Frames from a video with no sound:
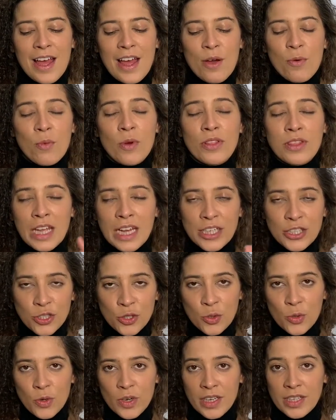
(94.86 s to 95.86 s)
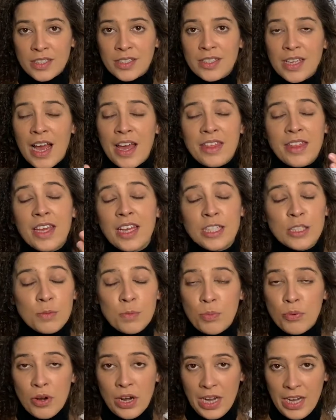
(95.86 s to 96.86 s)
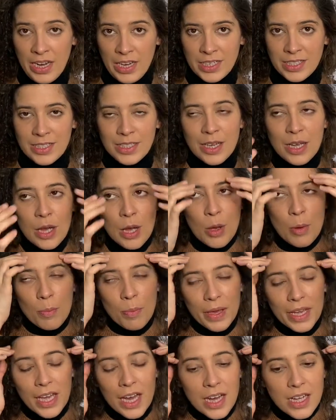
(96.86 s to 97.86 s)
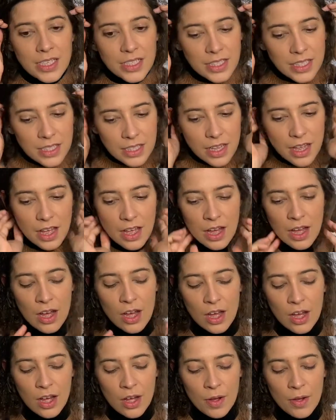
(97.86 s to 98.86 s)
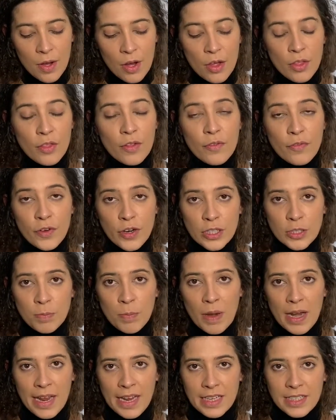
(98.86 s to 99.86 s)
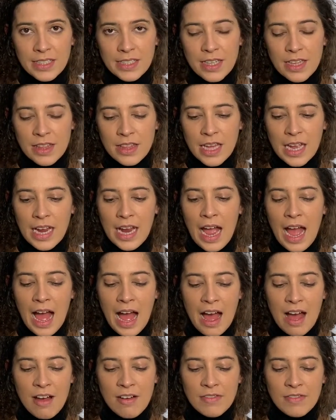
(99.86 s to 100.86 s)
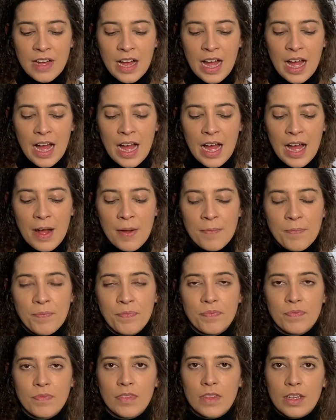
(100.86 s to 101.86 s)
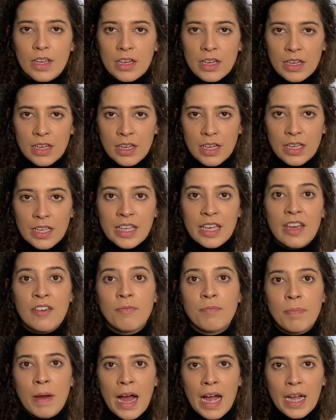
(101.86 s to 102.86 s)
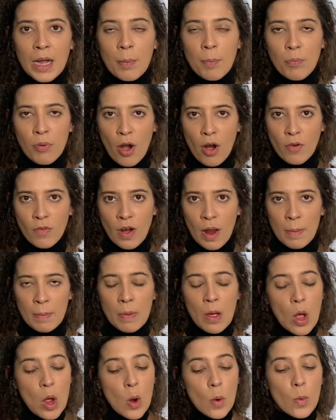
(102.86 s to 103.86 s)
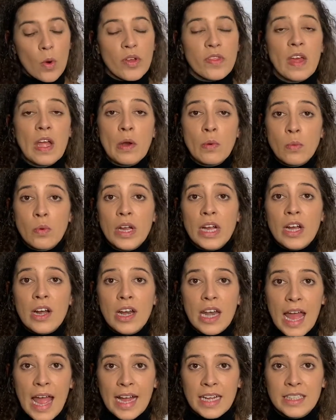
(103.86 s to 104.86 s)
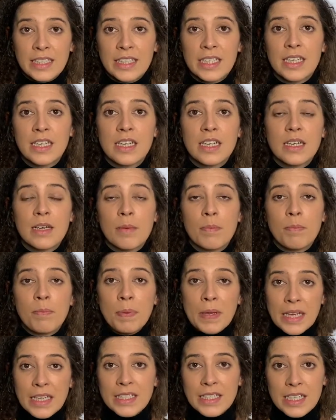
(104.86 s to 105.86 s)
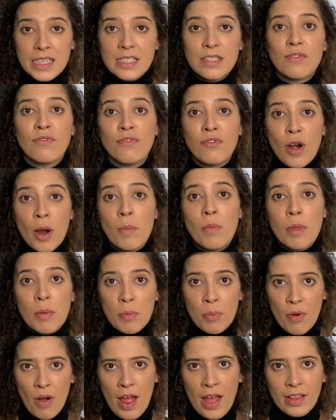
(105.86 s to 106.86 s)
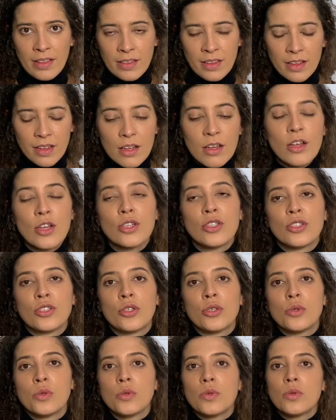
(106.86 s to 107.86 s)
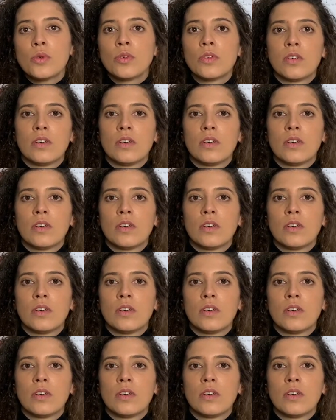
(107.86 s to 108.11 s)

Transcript: what they do, I think it's brilliant because on the first place, they have a give back program where they recollect pieces from the brand to